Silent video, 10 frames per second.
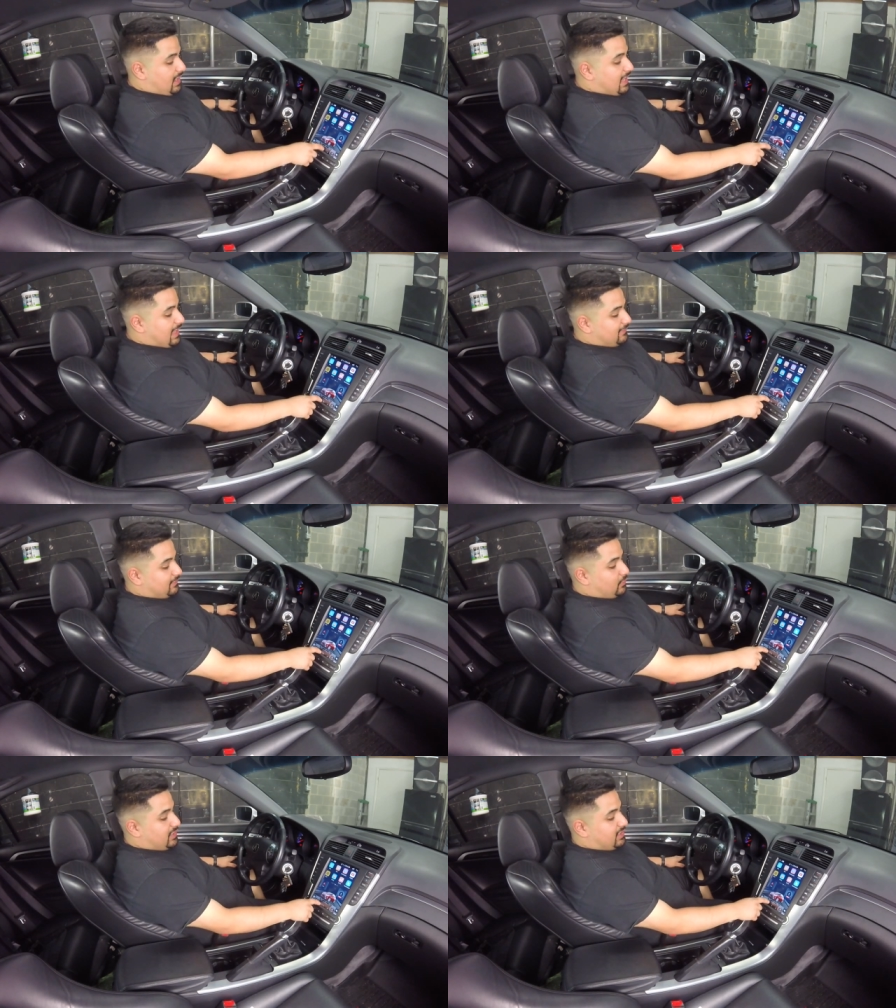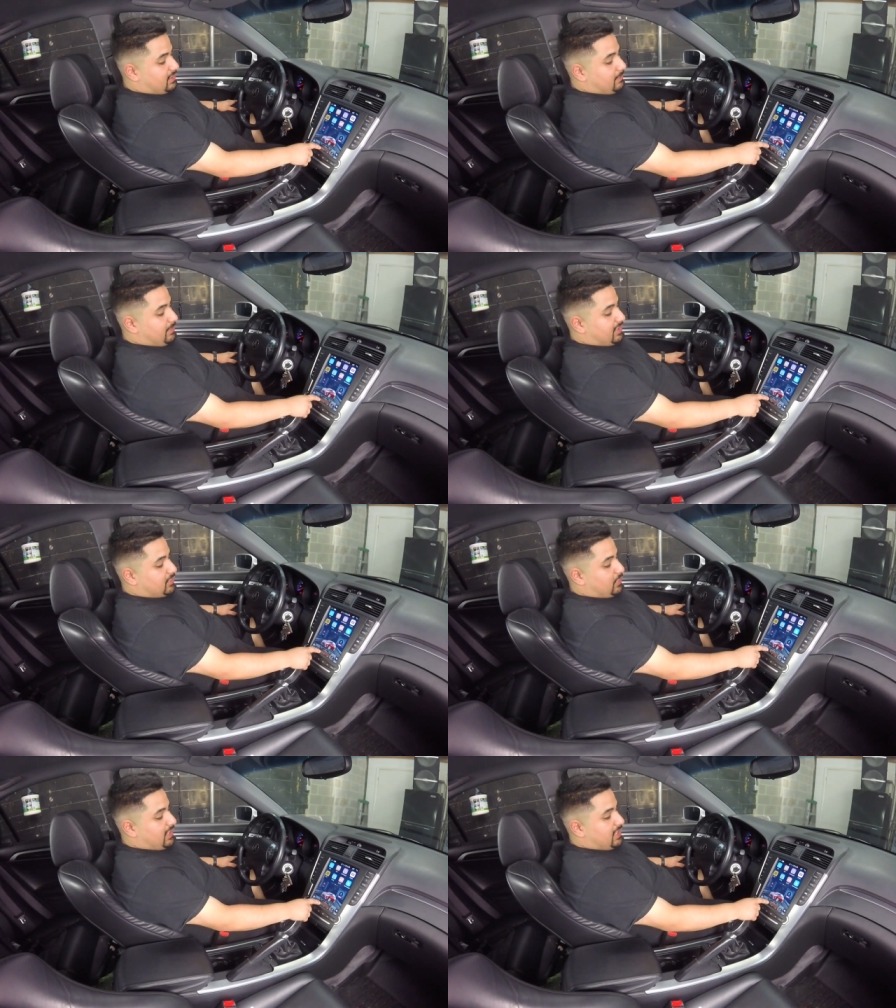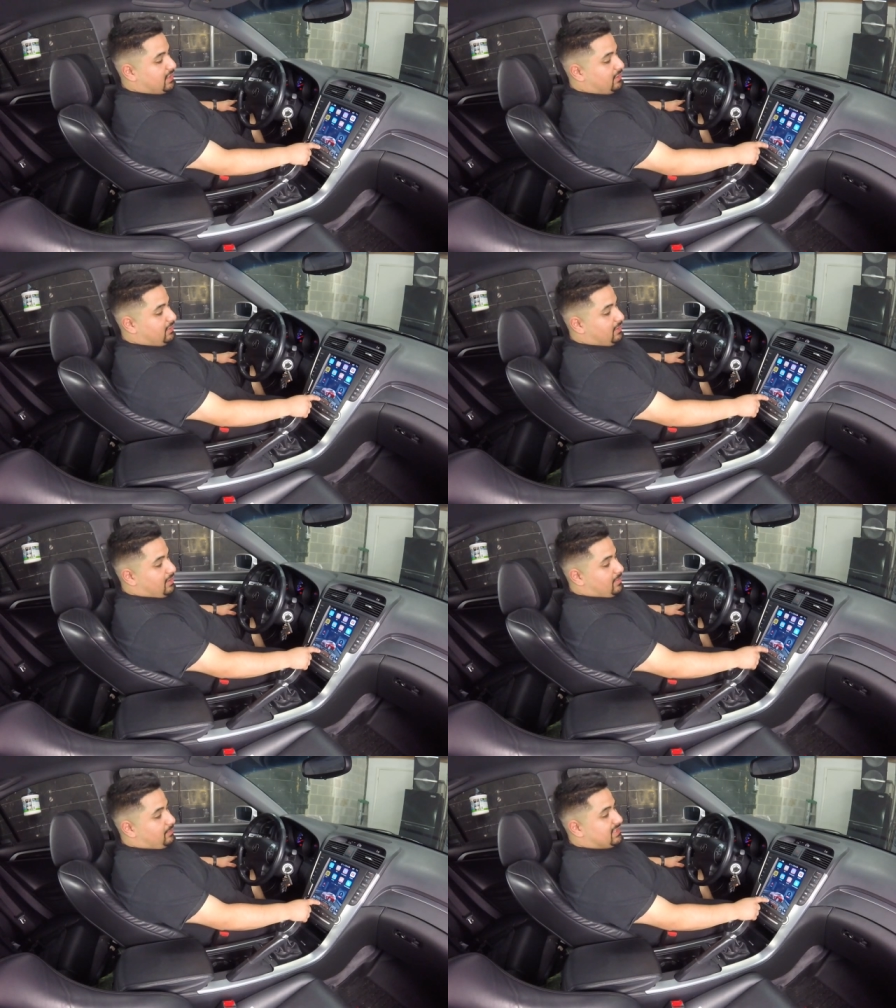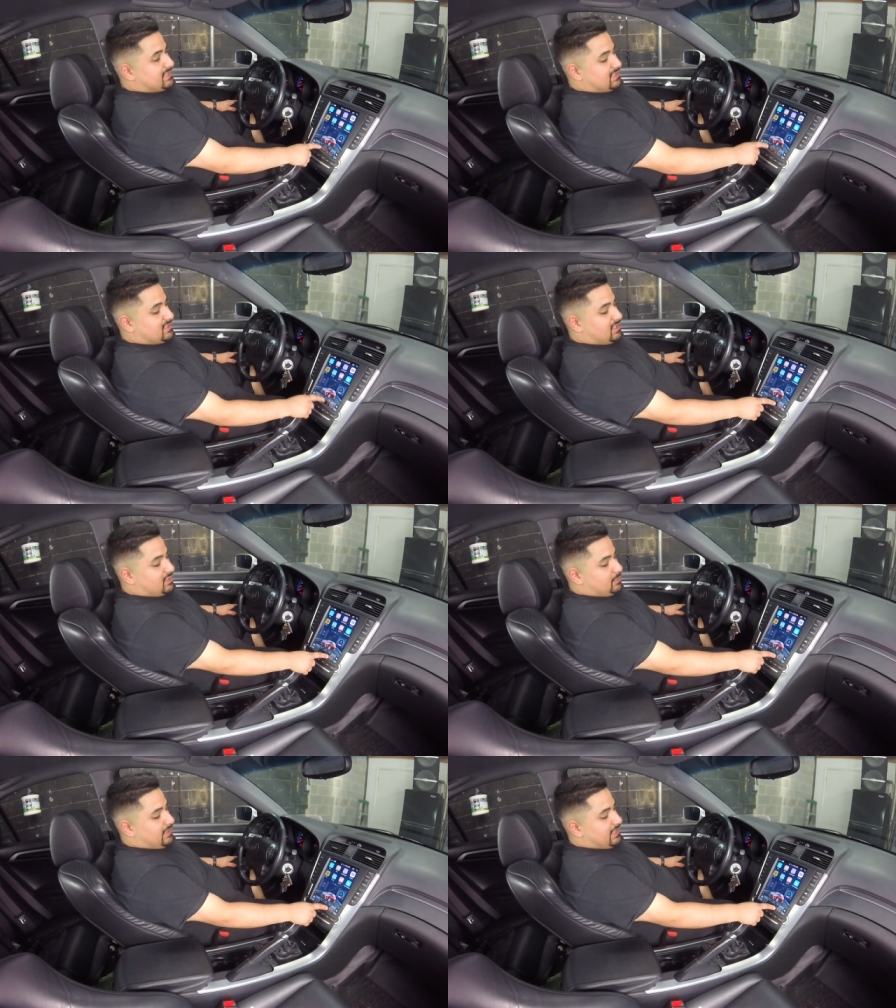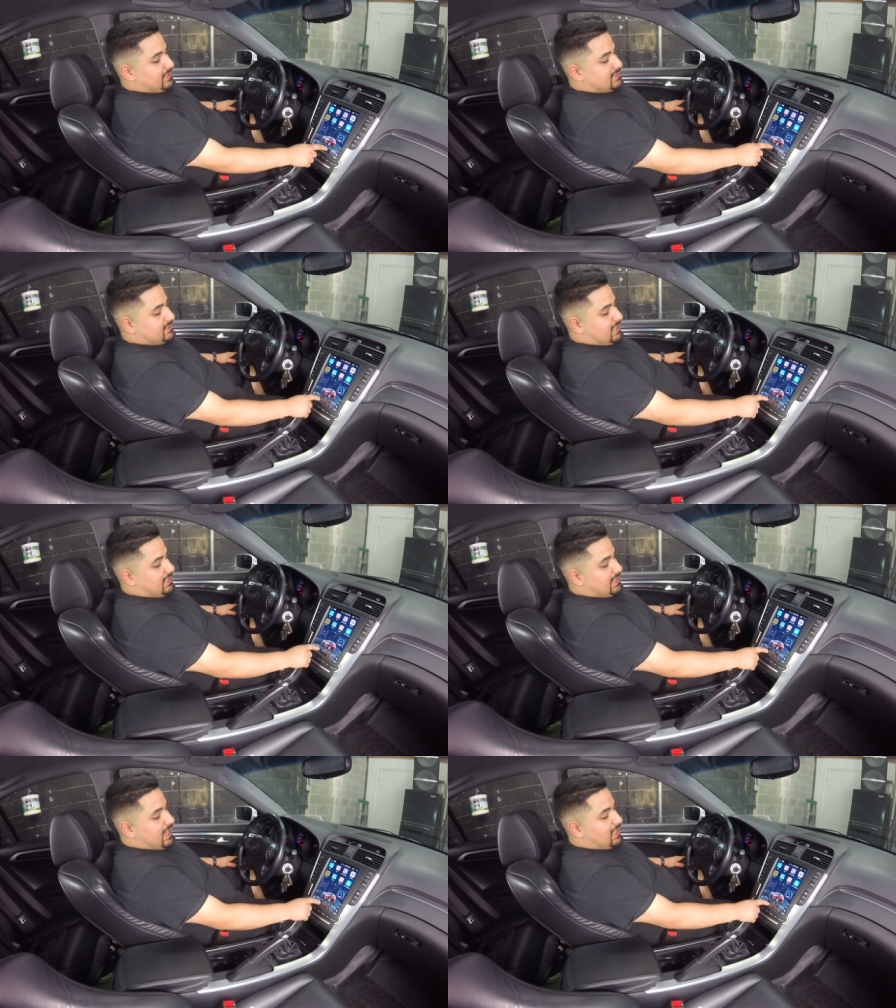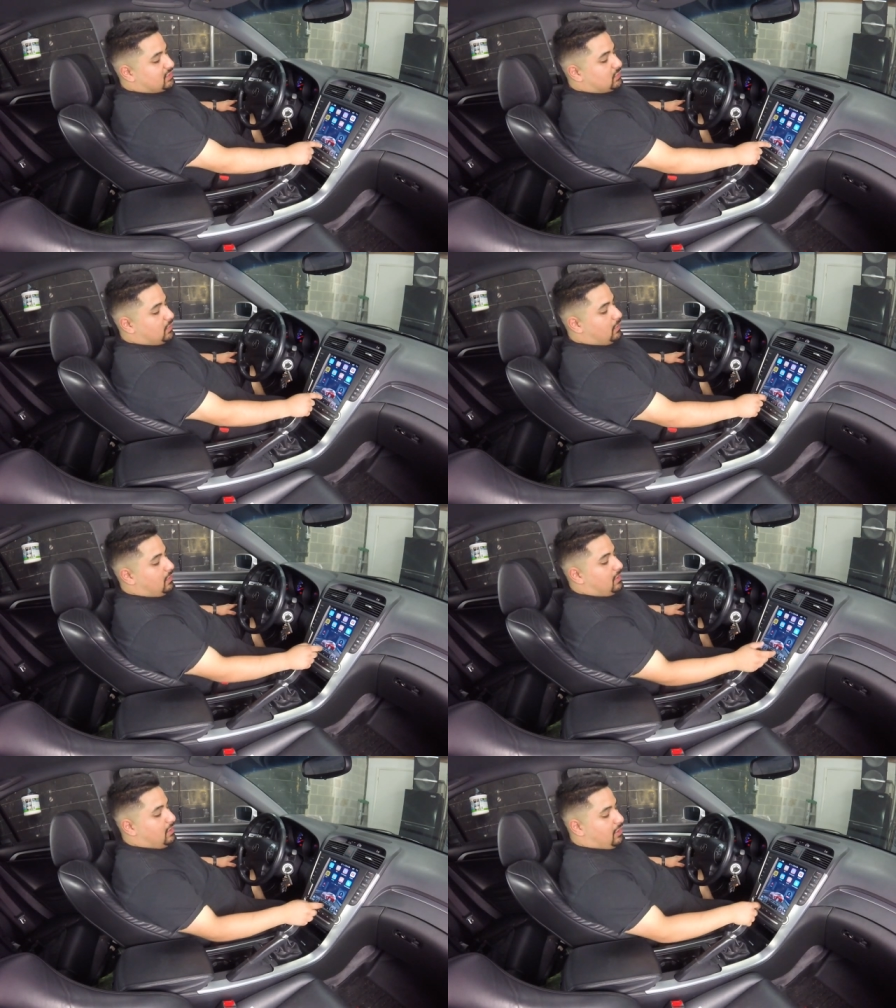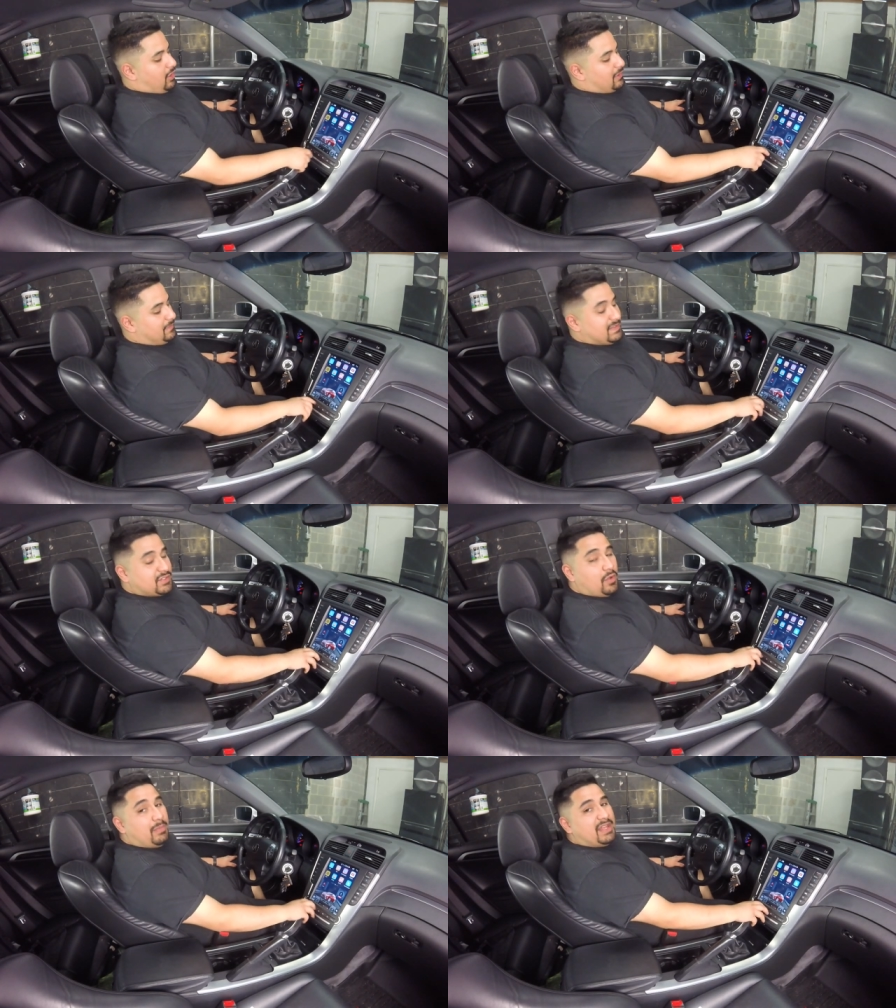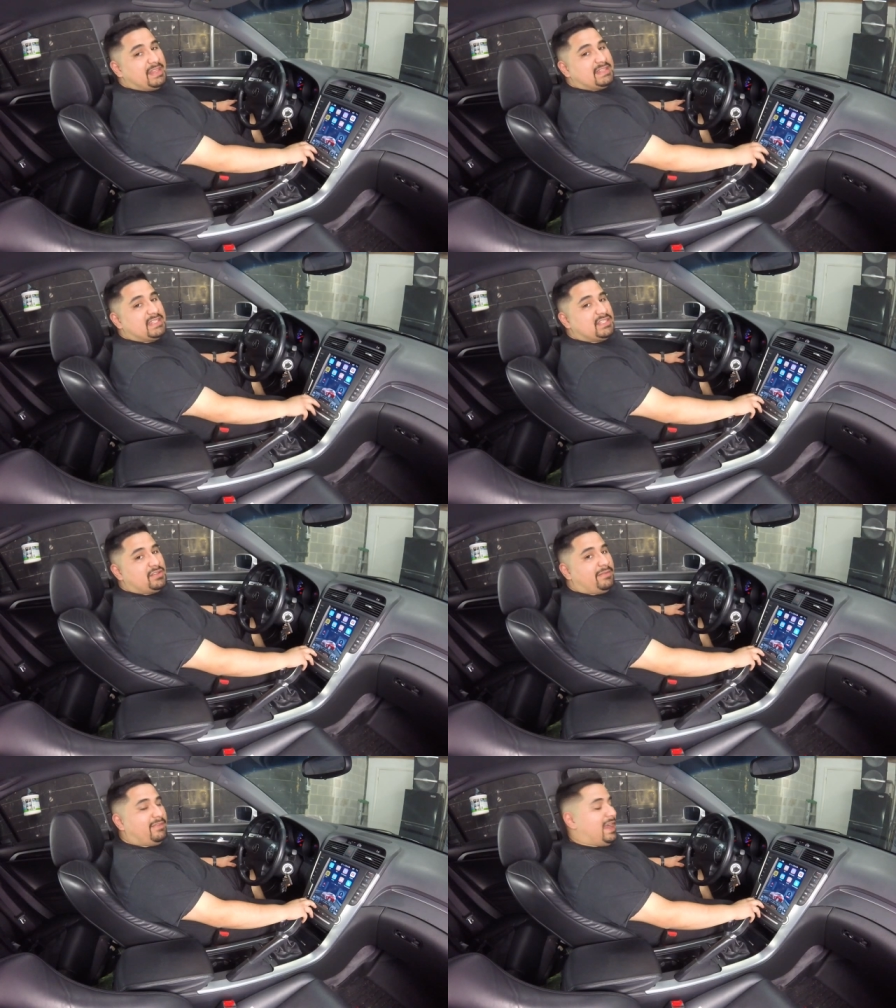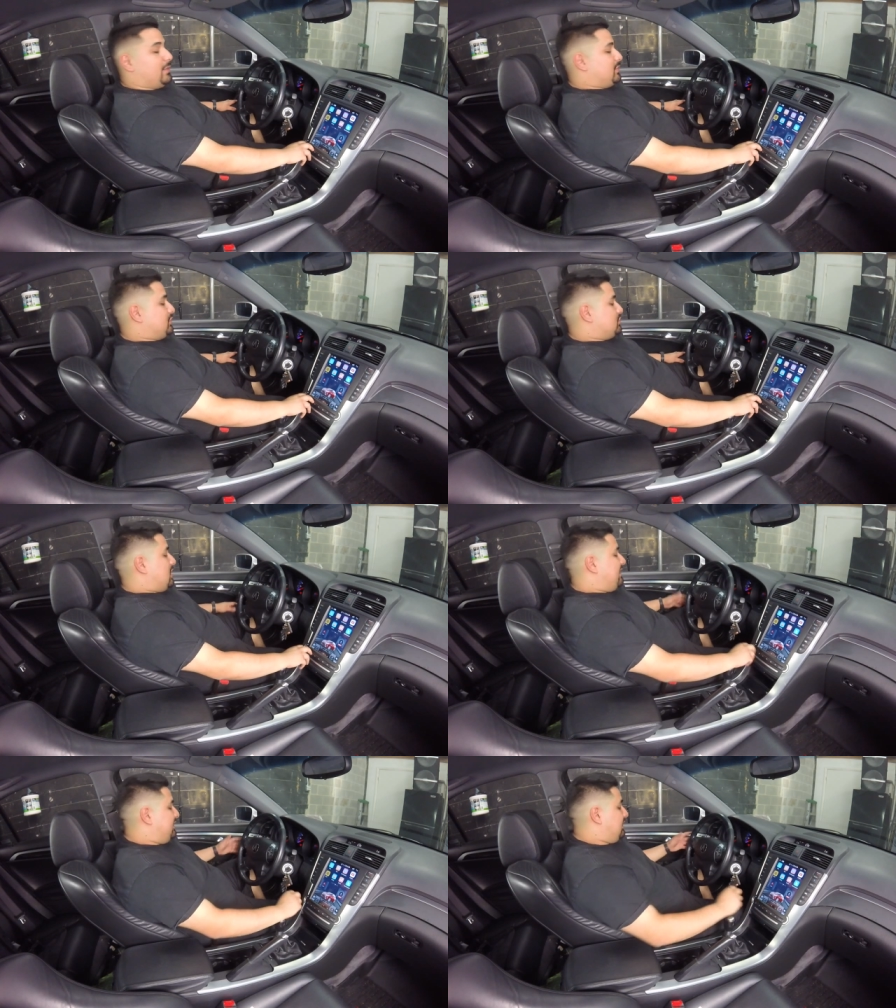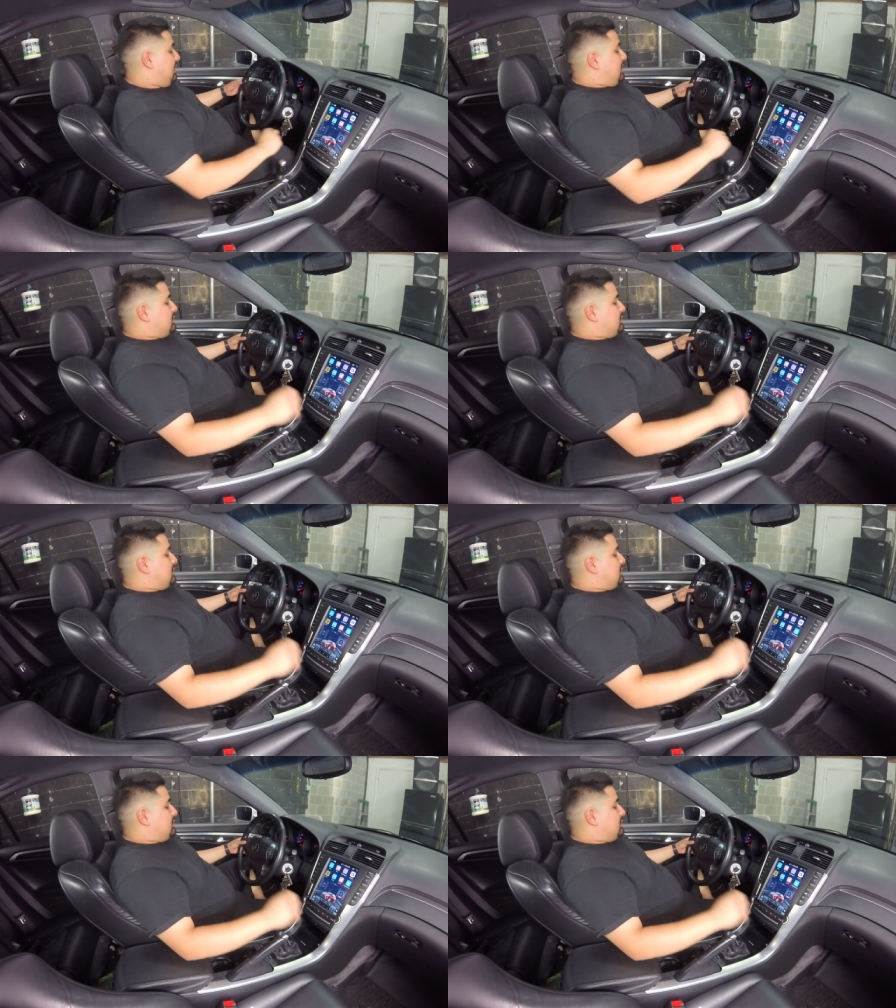I have quick button right here, but it's a touch button. It's not an actual hard physical button that's easy to find when you're driving.